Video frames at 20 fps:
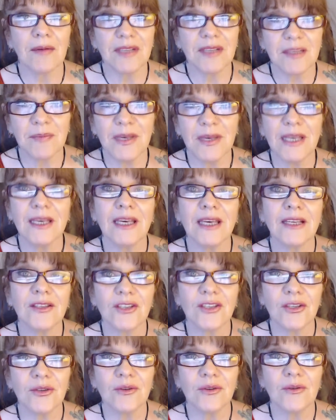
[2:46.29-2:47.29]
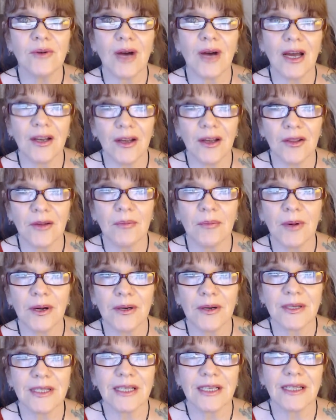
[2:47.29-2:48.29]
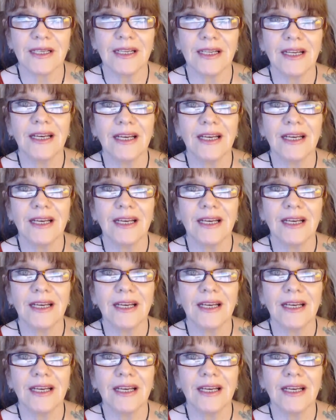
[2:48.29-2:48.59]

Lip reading: speaking to another person,